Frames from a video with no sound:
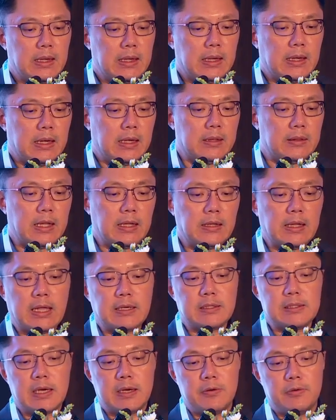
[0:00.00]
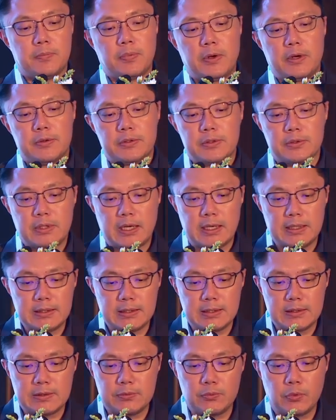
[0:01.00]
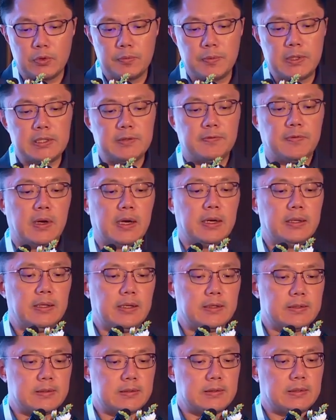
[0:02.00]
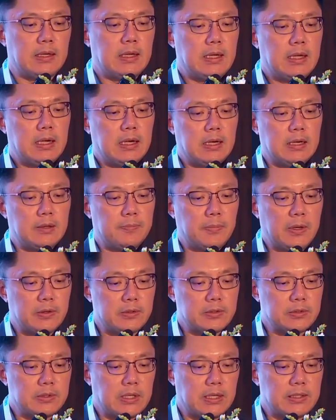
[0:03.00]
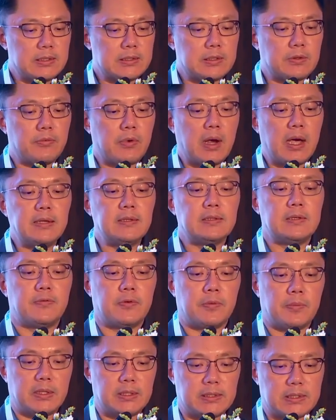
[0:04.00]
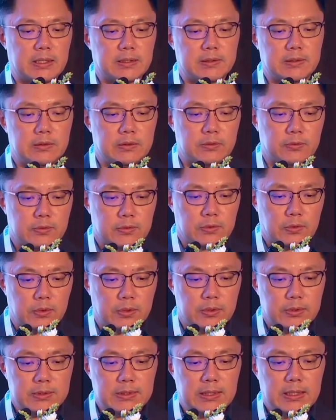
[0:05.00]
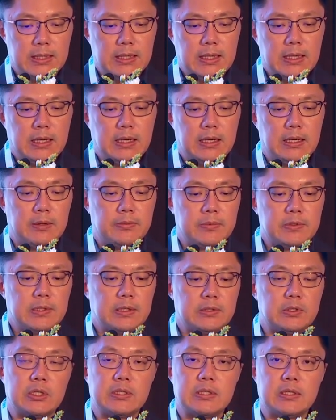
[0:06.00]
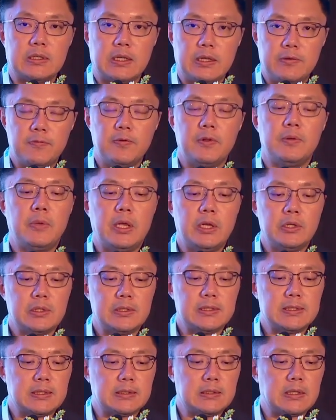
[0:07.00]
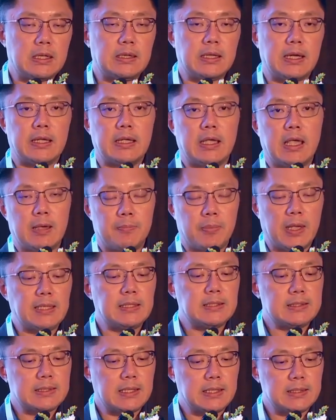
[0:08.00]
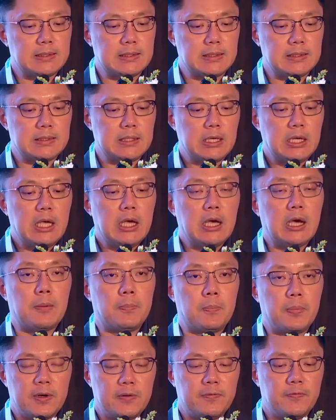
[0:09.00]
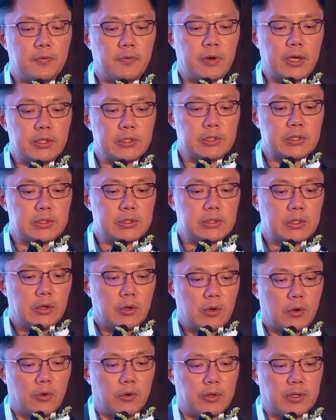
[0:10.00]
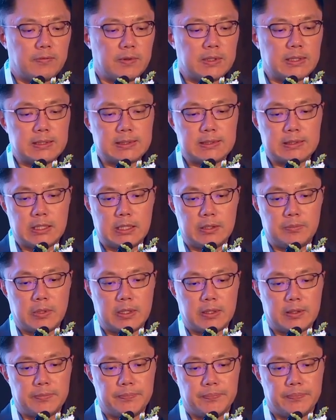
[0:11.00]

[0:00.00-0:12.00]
And then enteric peritonitis will be defined as peritonitis arising from intestinal source, such as an inflammation like appendicitis, a perforation, or even ischemia.